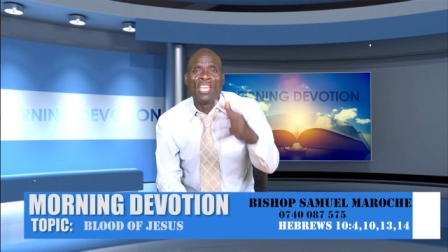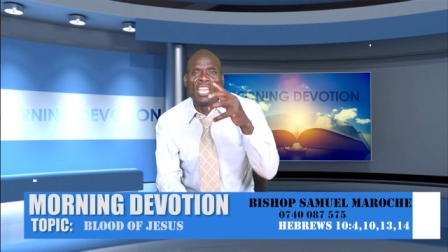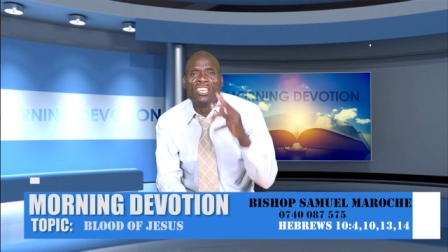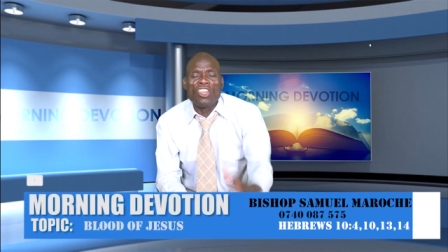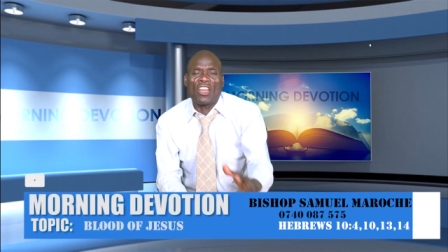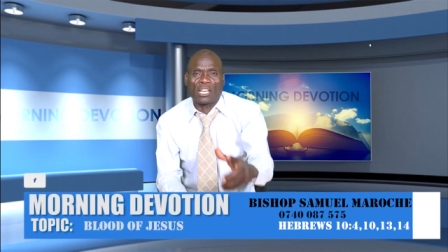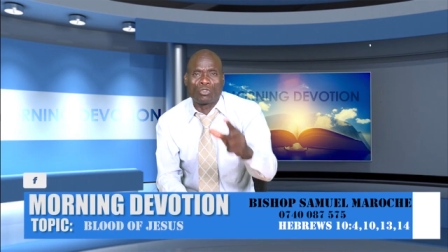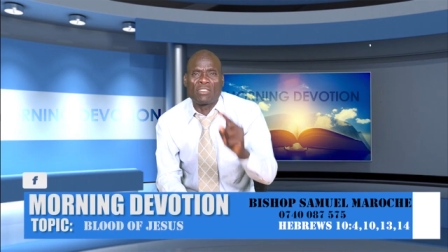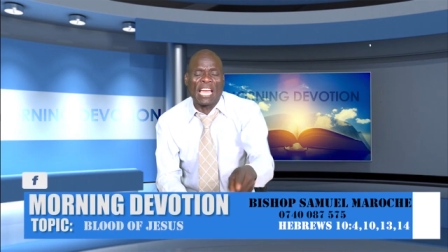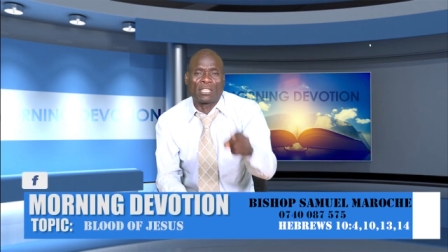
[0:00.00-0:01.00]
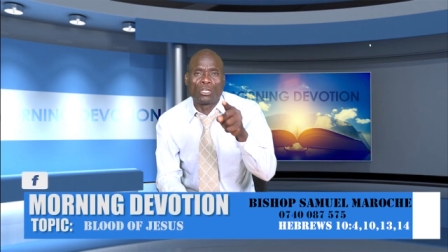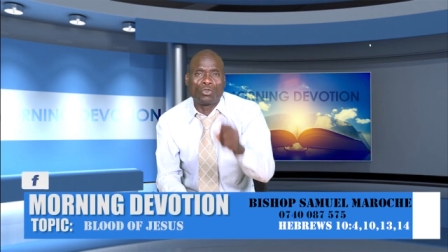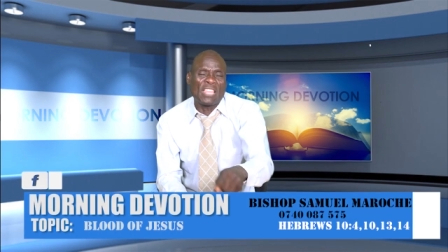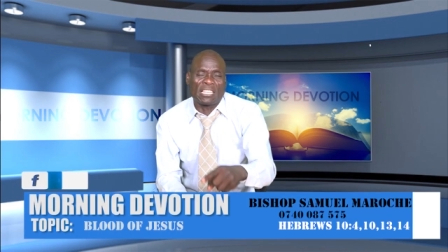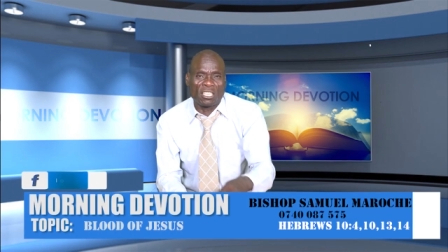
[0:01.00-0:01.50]
in order to get into
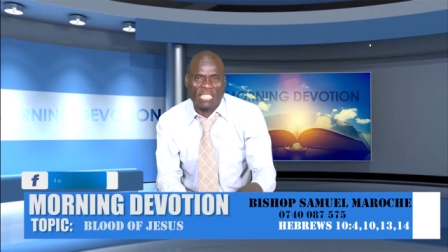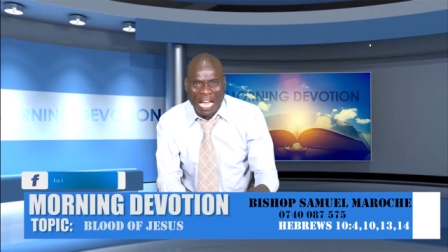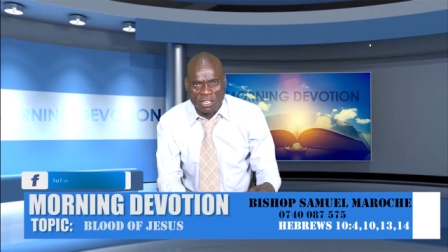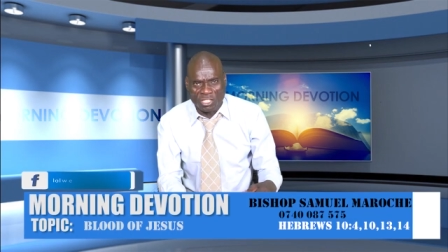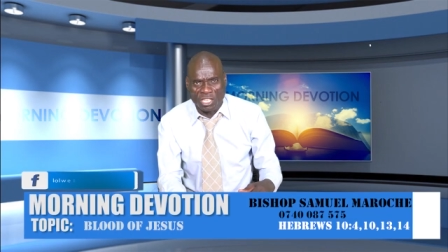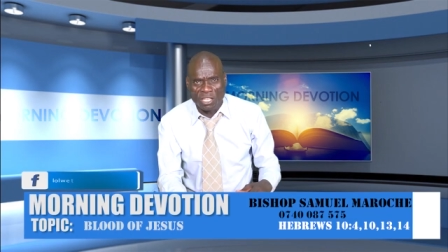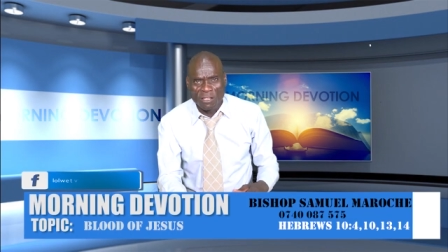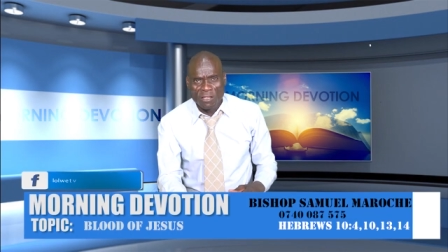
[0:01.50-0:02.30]
that eternity.